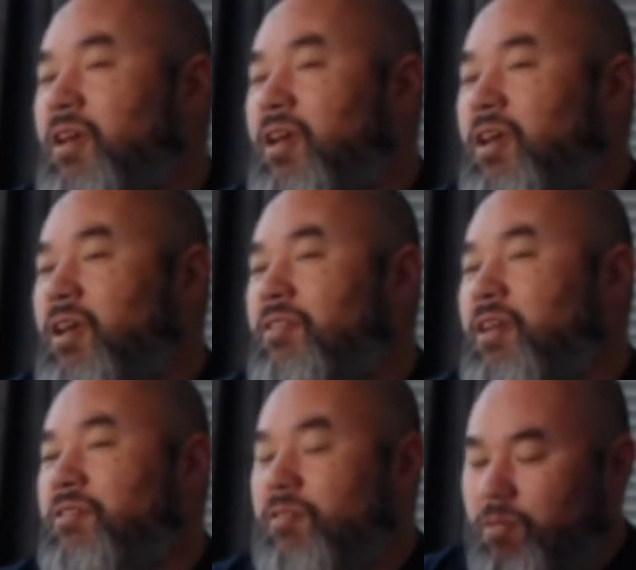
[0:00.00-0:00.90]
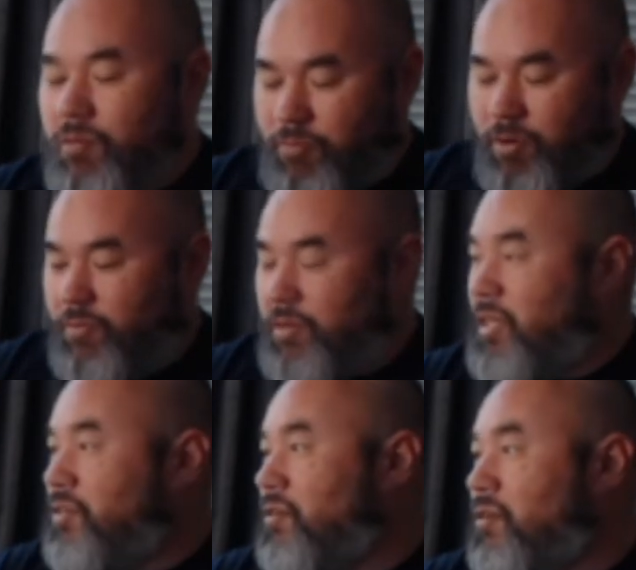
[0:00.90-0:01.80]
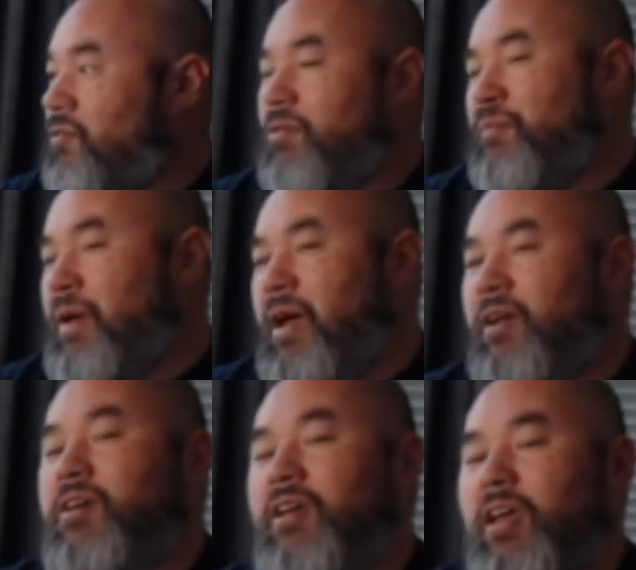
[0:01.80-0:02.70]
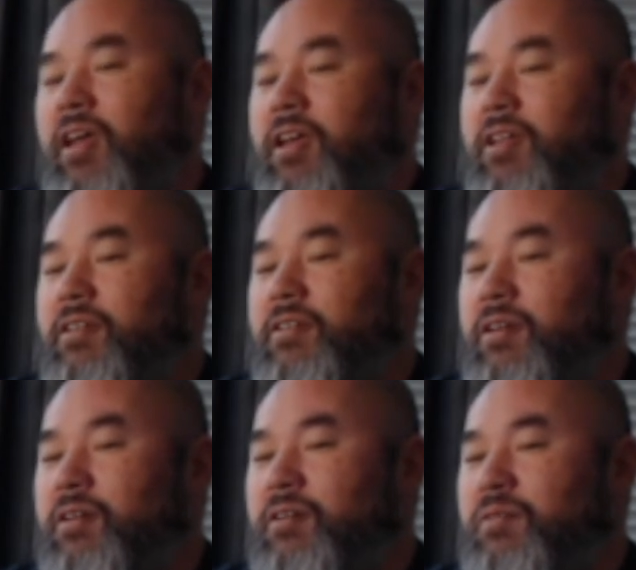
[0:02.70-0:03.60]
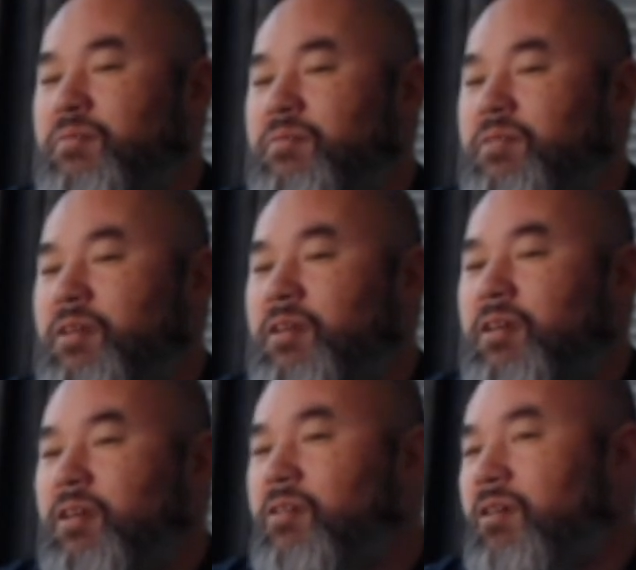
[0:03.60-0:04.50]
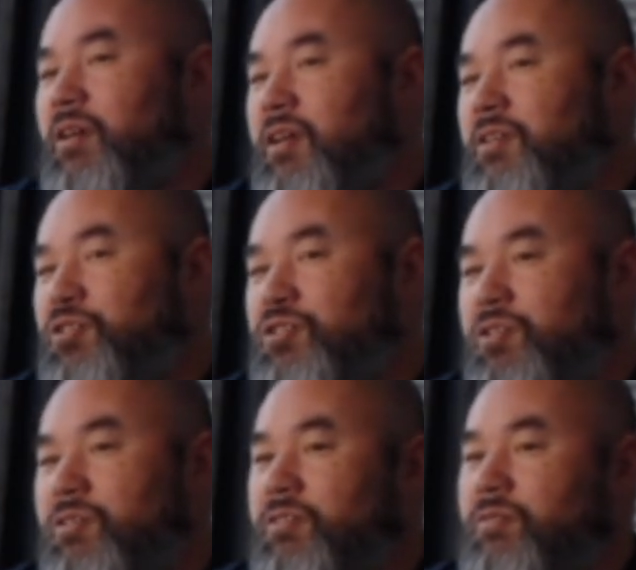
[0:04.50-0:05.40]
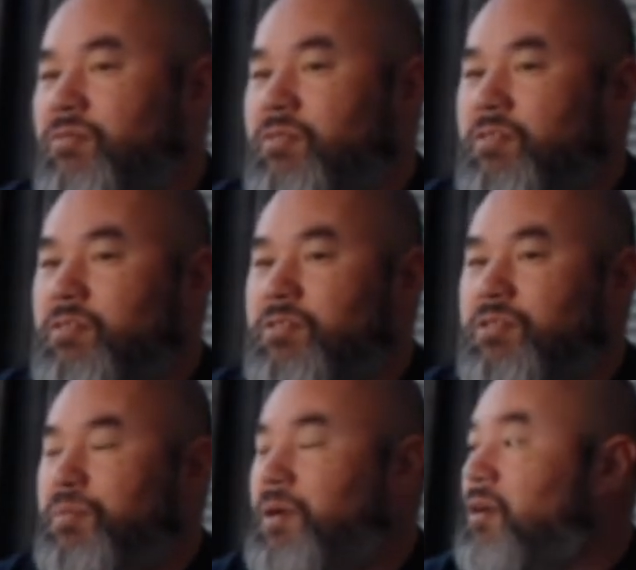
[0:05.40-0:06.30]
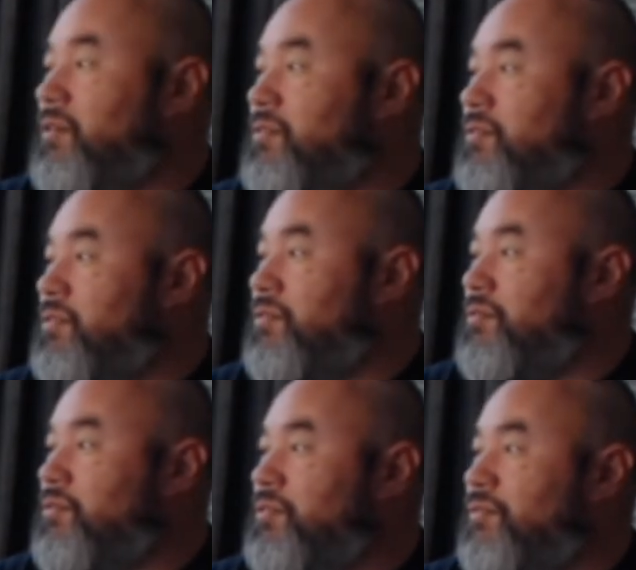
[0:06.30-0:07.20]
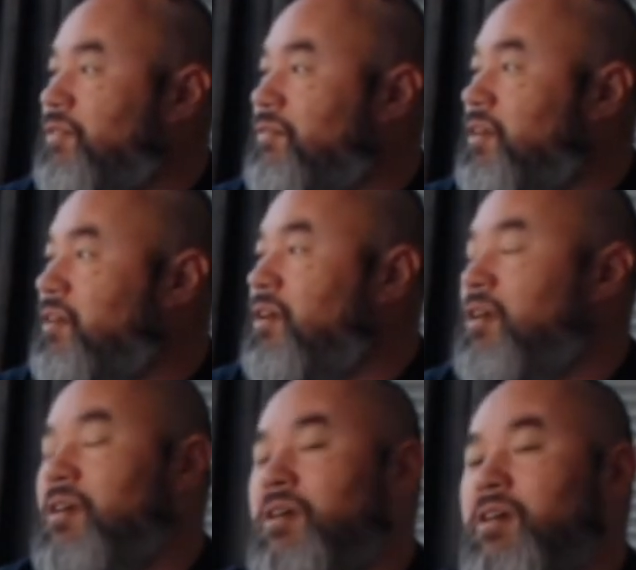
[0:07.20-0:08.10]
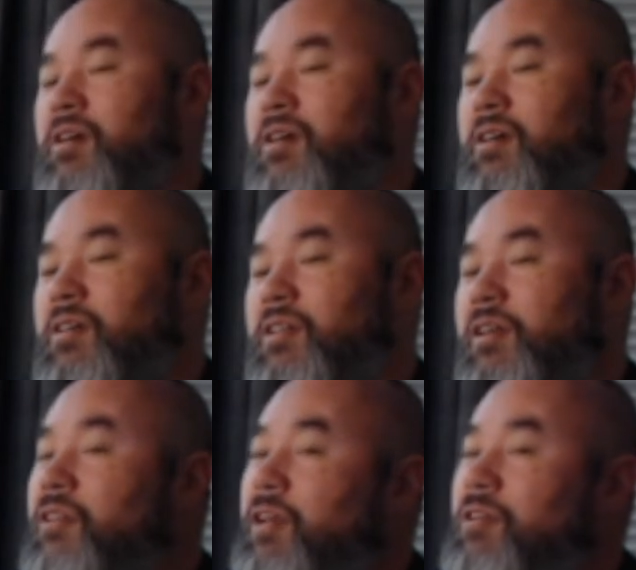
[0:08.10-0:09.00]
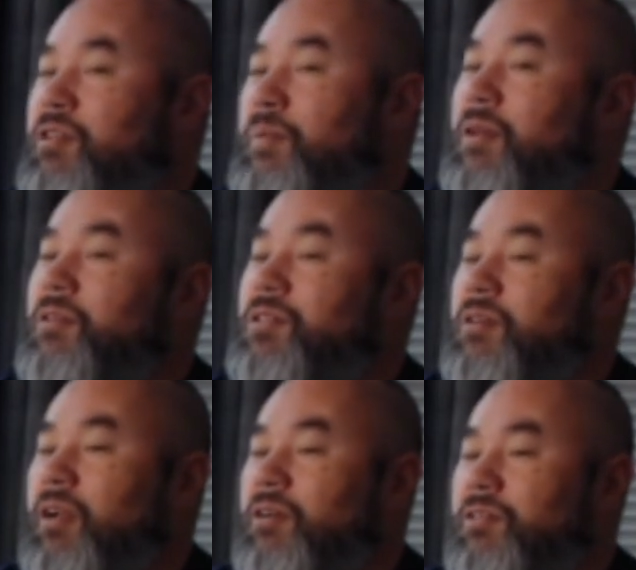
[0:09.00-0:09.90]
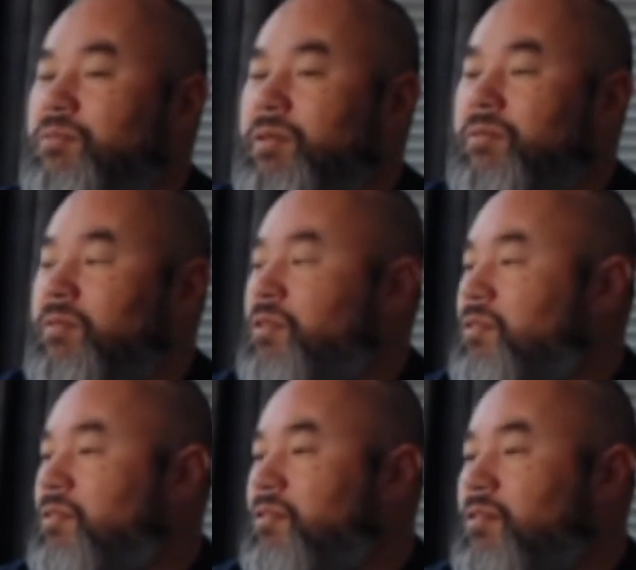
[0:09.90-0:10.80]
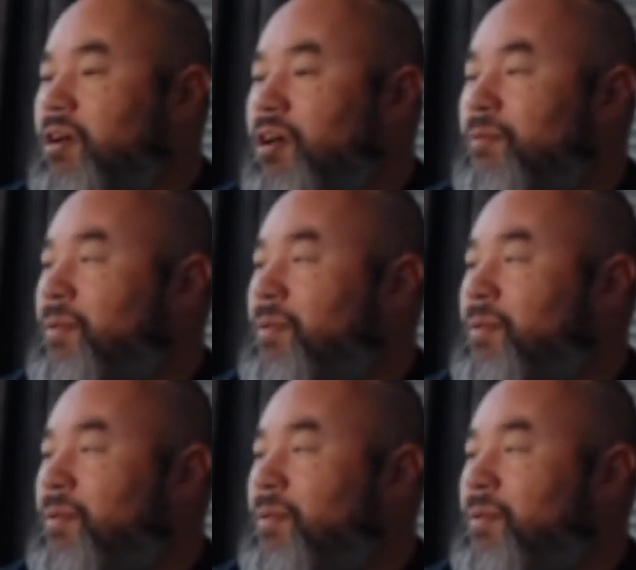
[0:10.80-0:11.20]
And that's a whole front of a T-shirt or a back. Right. And, I can get T-shirts for $2 or $2.50. They used to be under $2, but with the economy